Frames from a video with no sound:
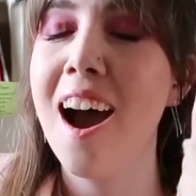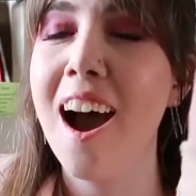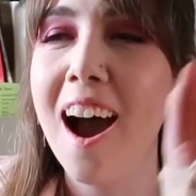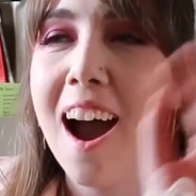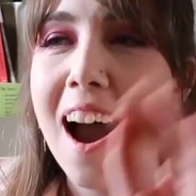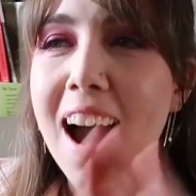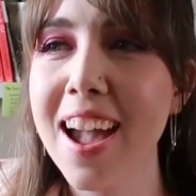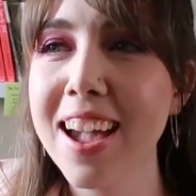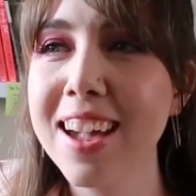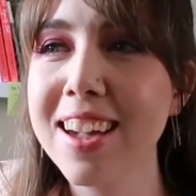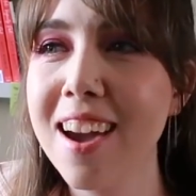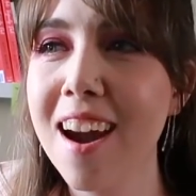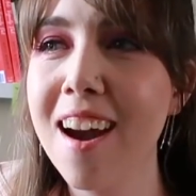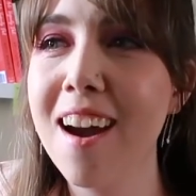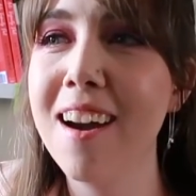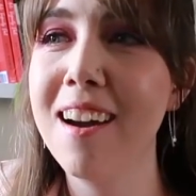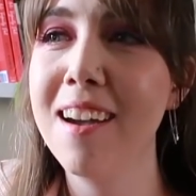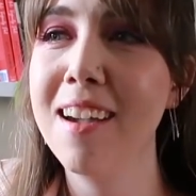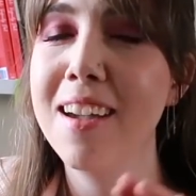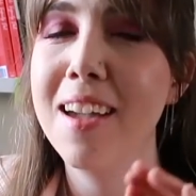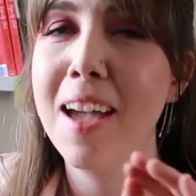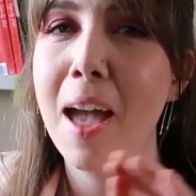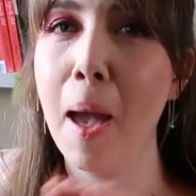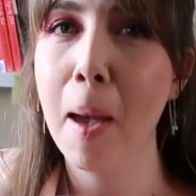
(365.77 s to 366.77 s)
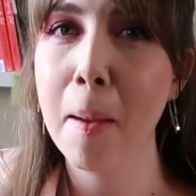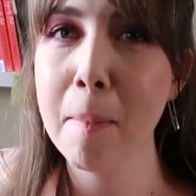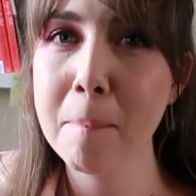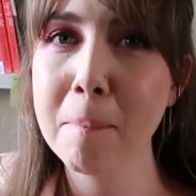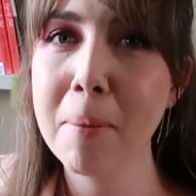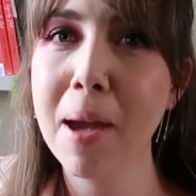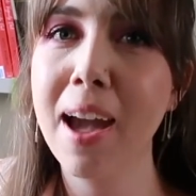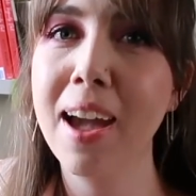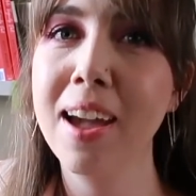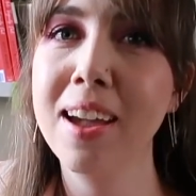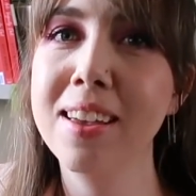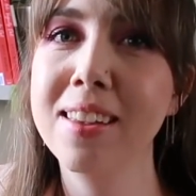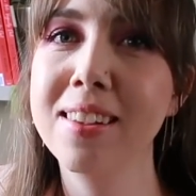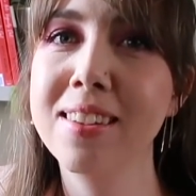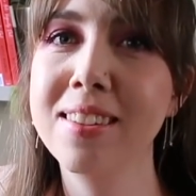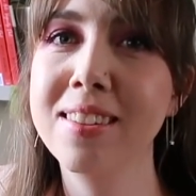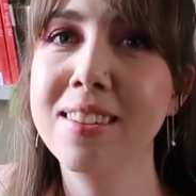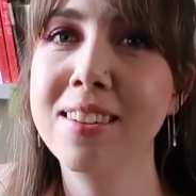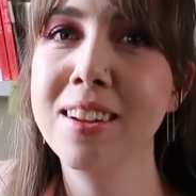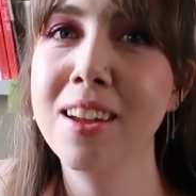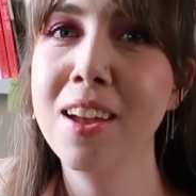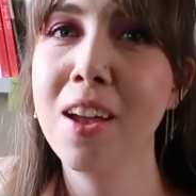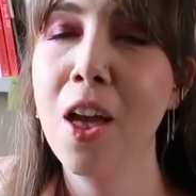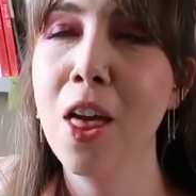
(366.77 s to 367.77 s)
I cut and
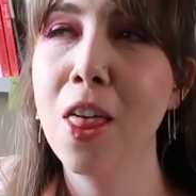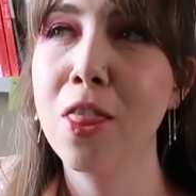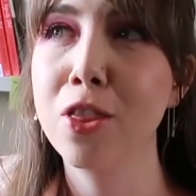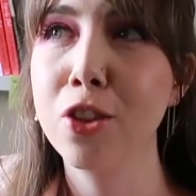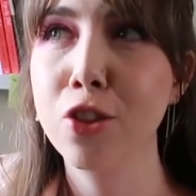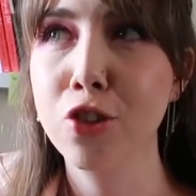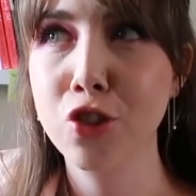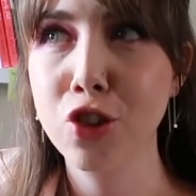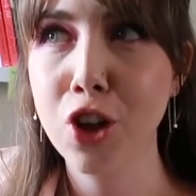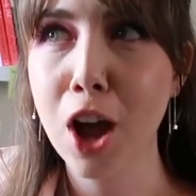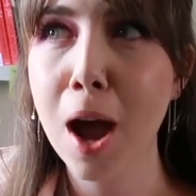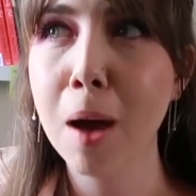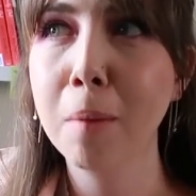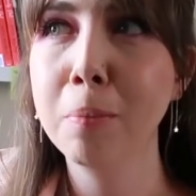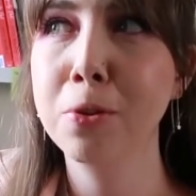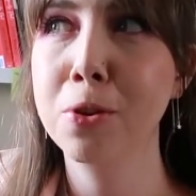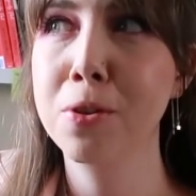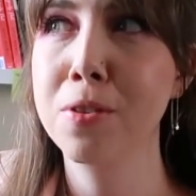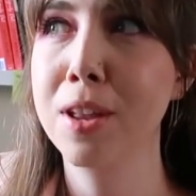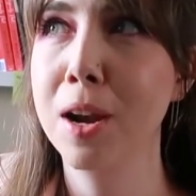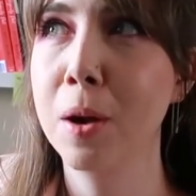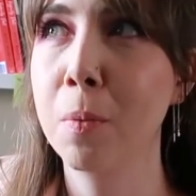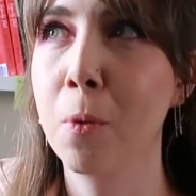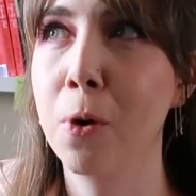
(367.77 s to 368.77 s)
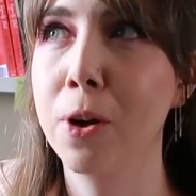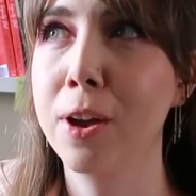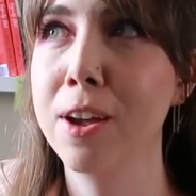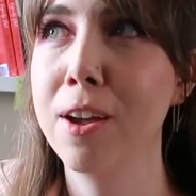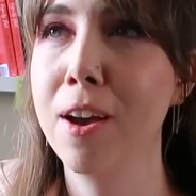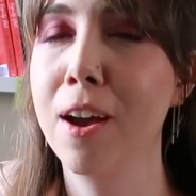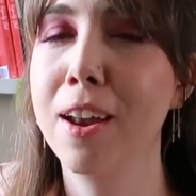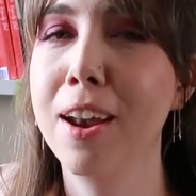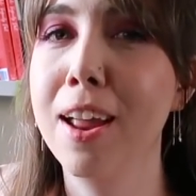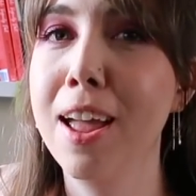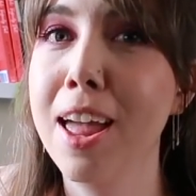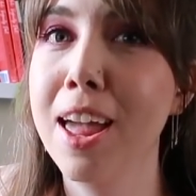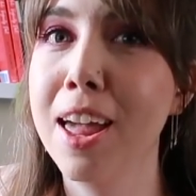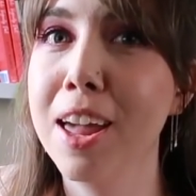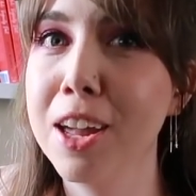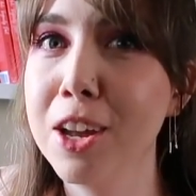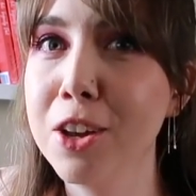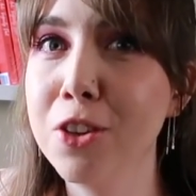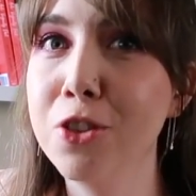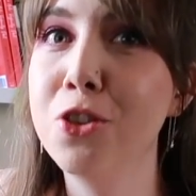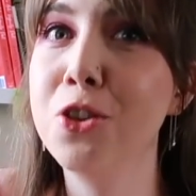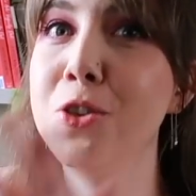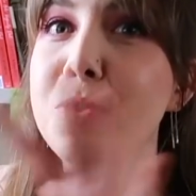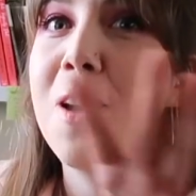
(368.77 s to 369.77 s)
paste the chapter that I'm working on
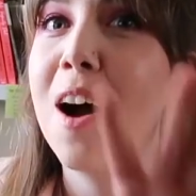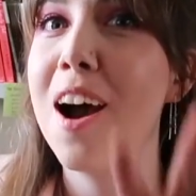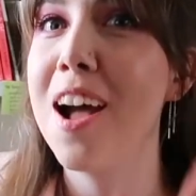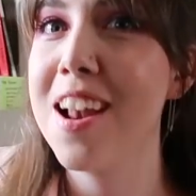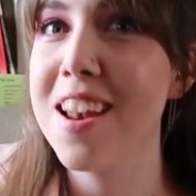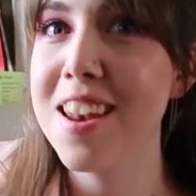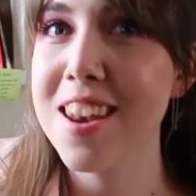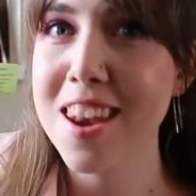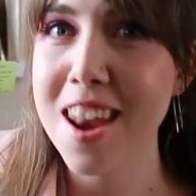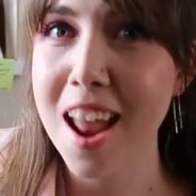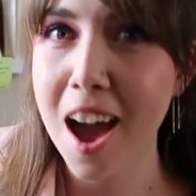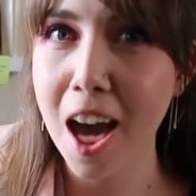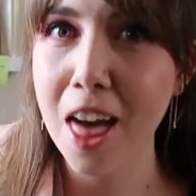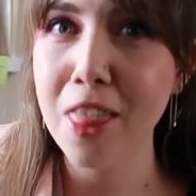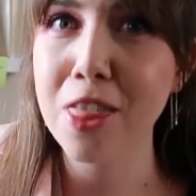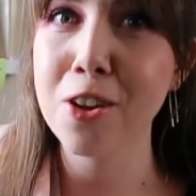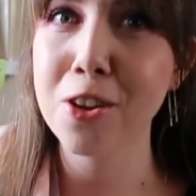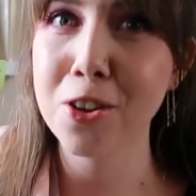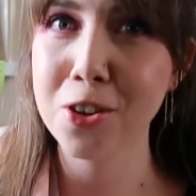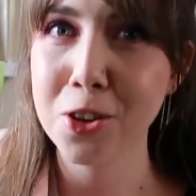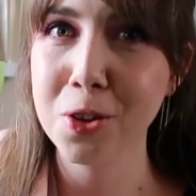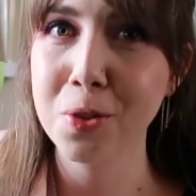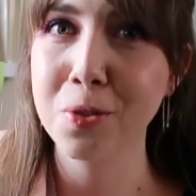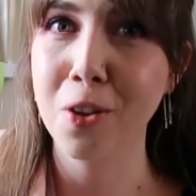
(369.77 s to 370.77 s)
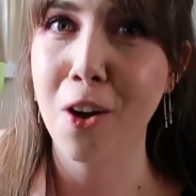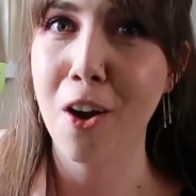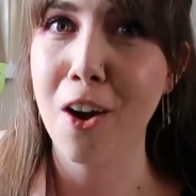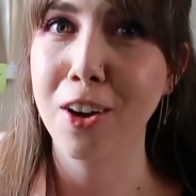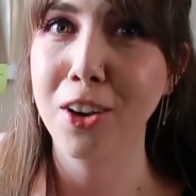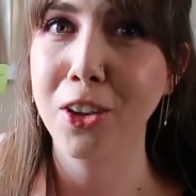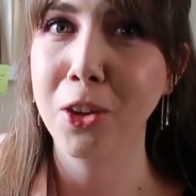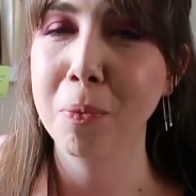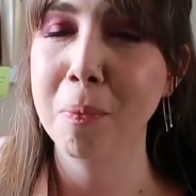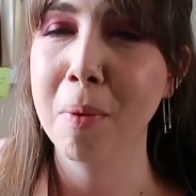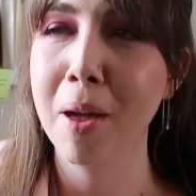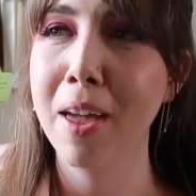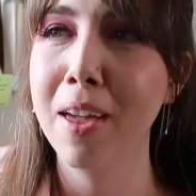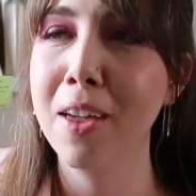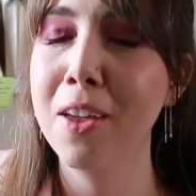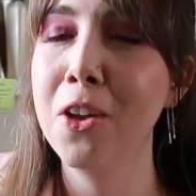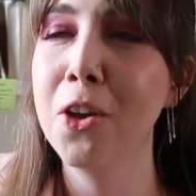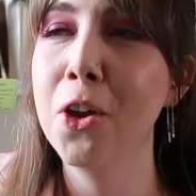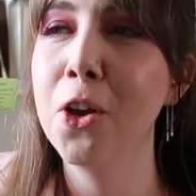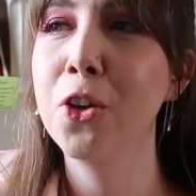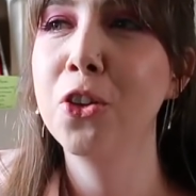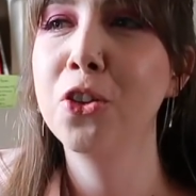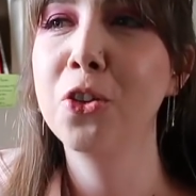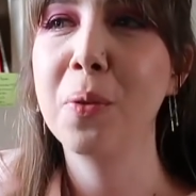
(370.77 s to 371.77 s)
into another new document.
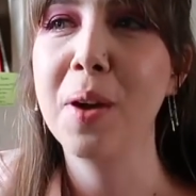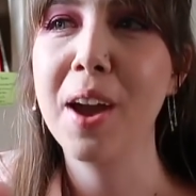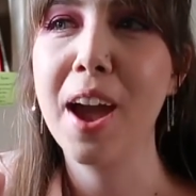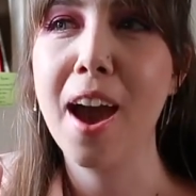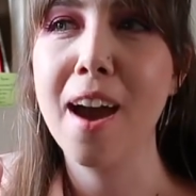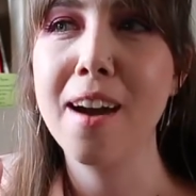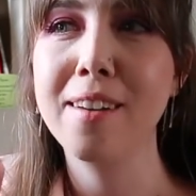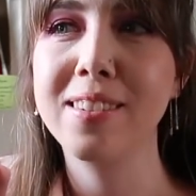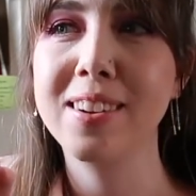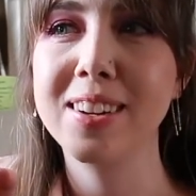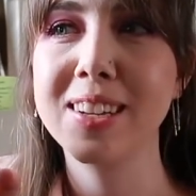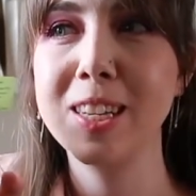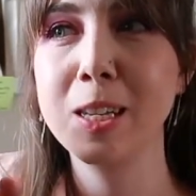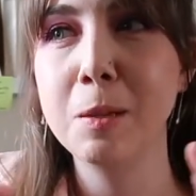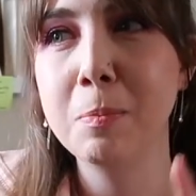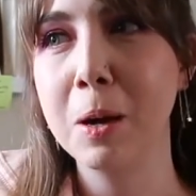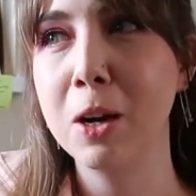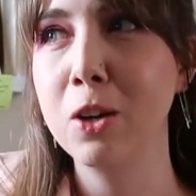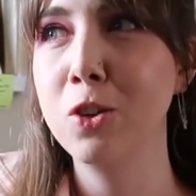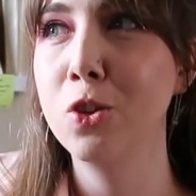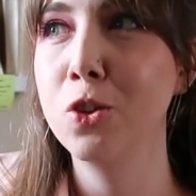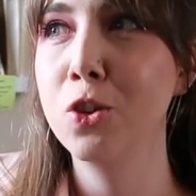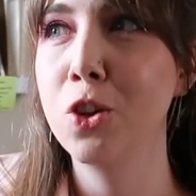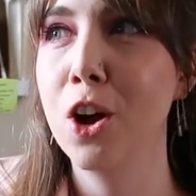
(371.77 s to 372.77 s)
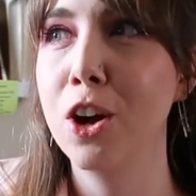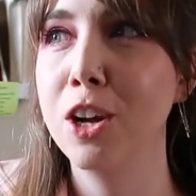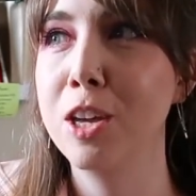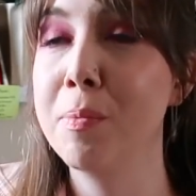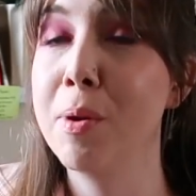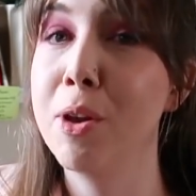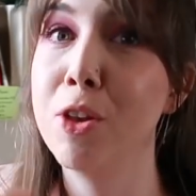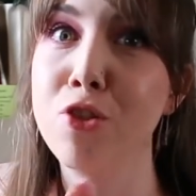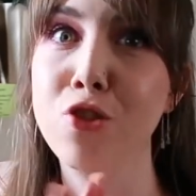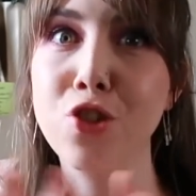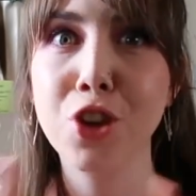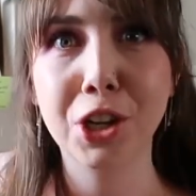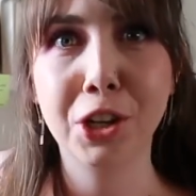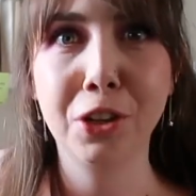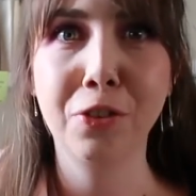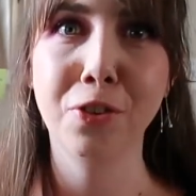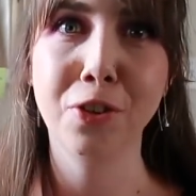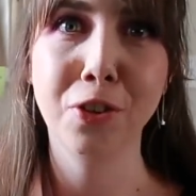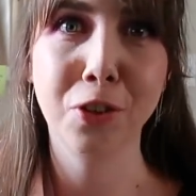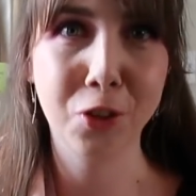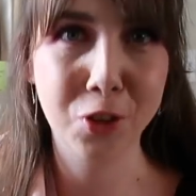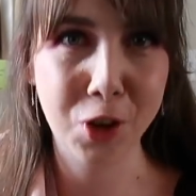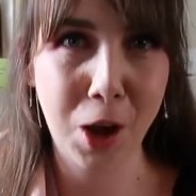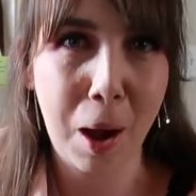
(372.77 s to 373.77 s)
So I have a special document just
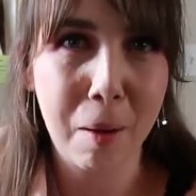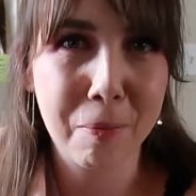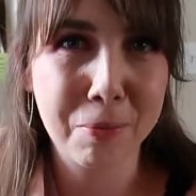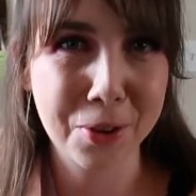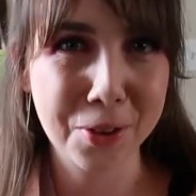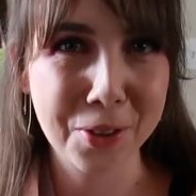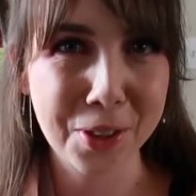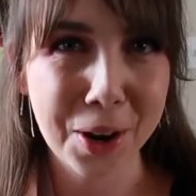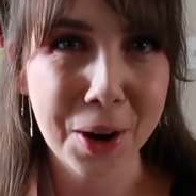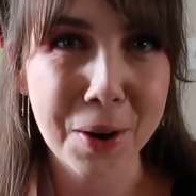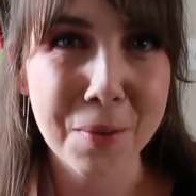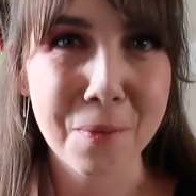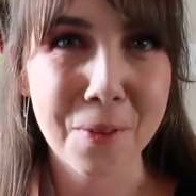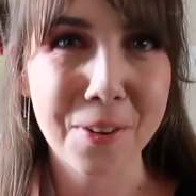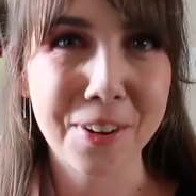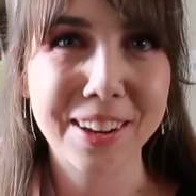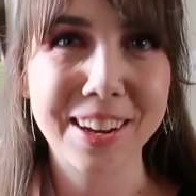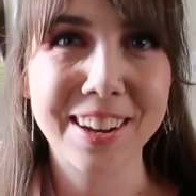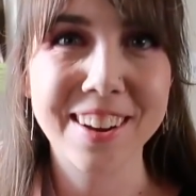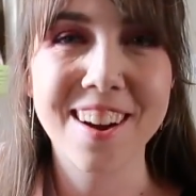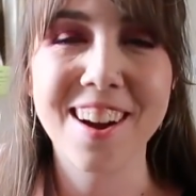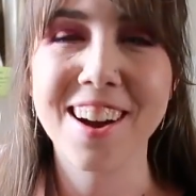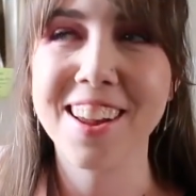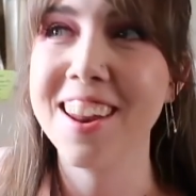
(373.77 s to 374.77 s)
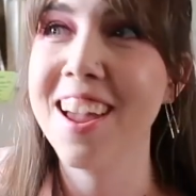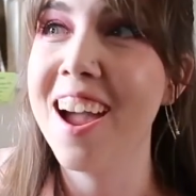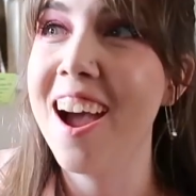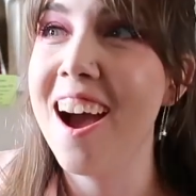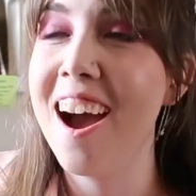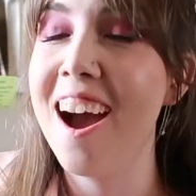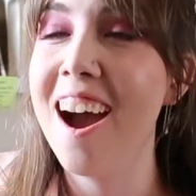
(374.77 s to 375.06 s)
for the chapter that I'm working on.